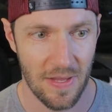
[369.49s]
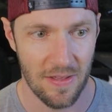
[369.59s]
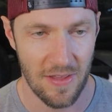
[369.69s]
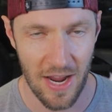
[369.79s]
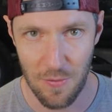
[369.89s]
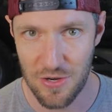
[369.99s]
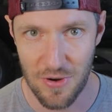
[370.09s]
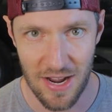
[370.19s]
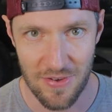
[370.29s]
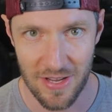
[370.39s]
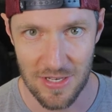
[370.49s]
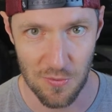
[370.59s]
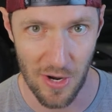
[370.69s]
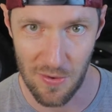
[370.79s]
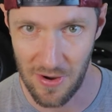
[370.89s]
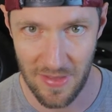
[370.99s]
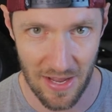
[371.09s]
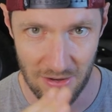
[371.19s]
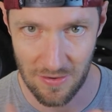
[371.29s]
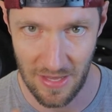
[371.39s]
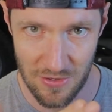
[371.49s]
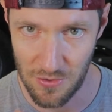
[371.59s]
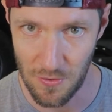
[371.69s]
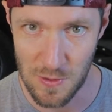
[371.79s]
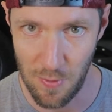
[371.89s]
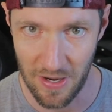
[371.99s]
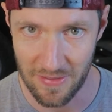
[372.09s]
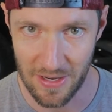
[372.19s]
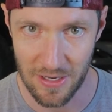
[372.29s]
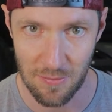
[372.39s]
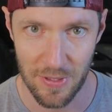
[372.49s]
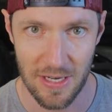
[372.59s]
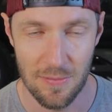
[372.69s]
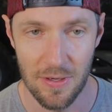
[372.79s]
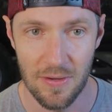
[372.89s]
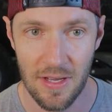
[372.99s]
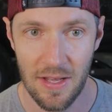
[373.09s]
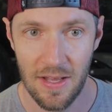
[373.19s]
Highway driving is right around that drone spot that I complained about.